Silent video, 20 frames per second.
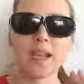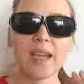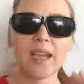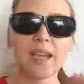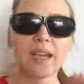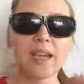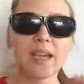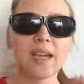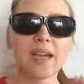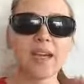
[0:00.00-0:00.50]

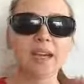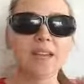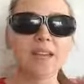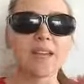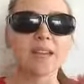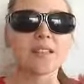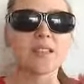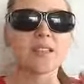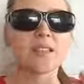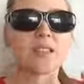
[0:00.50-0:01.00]

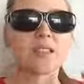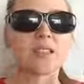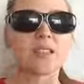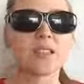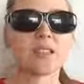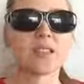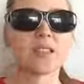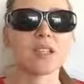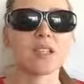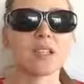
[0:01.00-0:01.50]
and
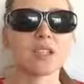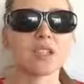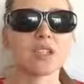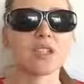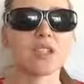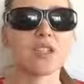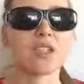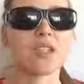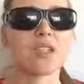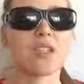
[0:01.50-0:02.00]

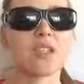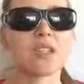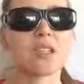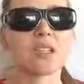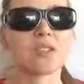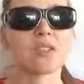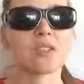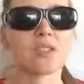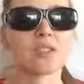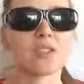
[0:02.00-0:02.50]
she
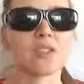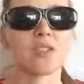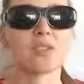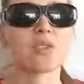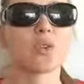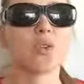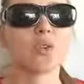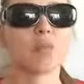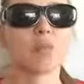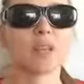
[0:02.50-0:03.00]

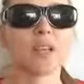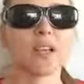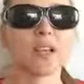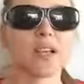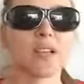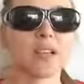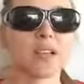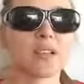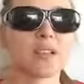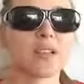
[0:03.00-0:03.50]
told me,
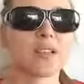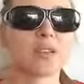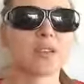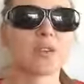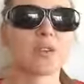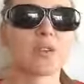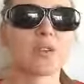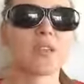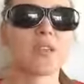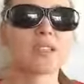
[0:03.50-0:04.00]
like,
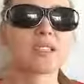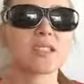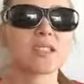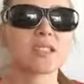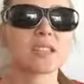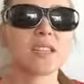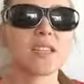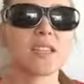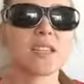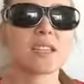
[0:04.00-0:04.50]
don't
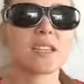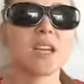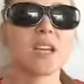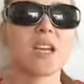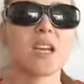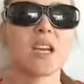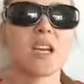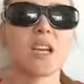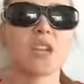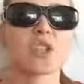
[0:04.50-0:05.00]
exercise.
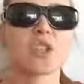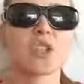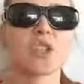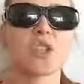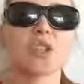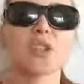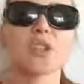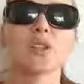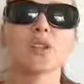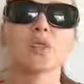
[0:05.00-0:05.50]
She
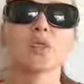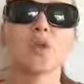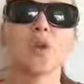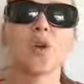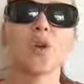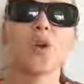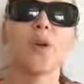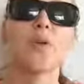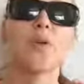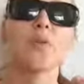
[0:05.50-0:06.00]
didn't
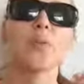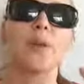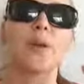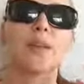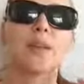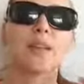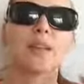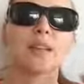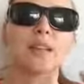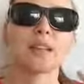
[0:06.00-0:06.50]
go
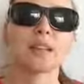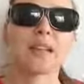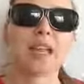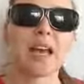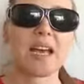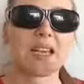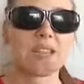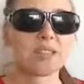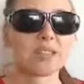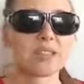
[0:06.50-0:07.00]
in a
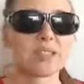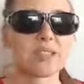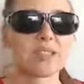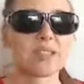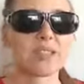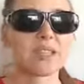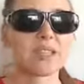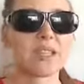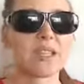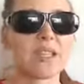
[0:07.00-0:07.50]
lot of
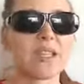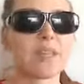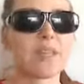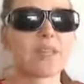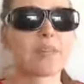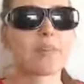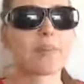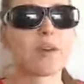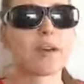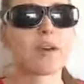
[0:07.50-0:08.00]

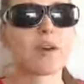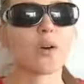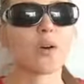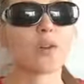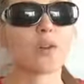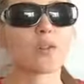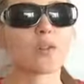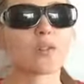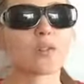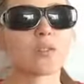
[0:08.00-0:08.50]
detail
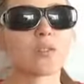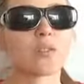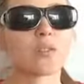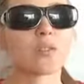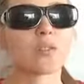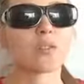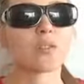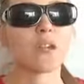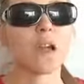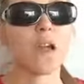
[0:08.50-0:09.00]
about
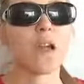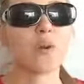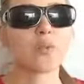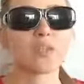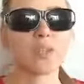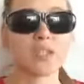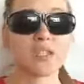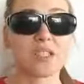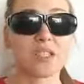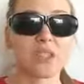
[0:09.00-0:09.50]
how
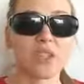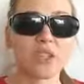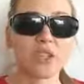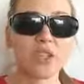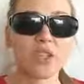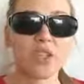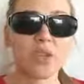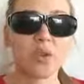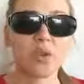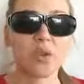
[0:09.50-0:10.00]
the
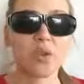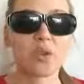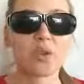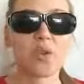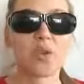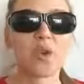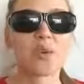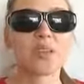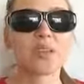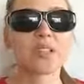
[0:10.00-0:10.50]
surgery will
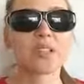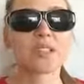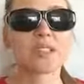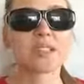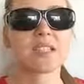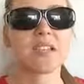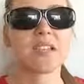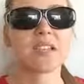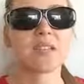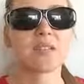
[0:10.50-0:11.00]
go
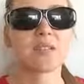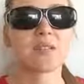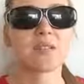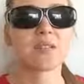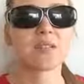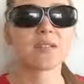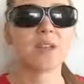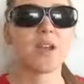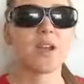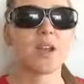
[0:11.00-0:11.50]

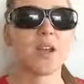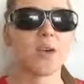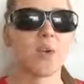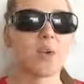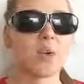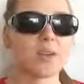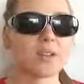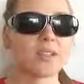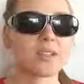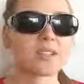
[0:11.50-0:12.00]
itself,
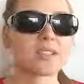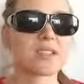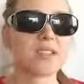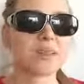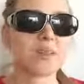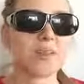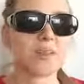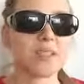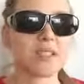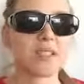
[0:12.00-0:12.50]
what is
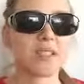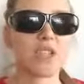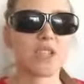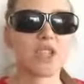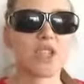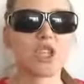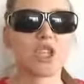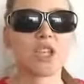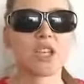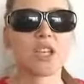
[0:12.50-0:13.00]
the
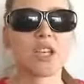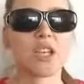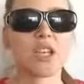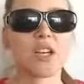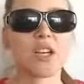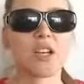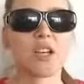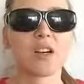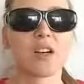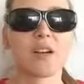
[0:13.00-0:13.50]
procedure
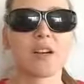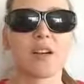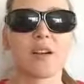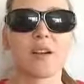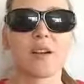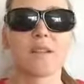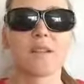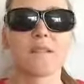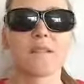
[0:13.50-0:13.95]
there.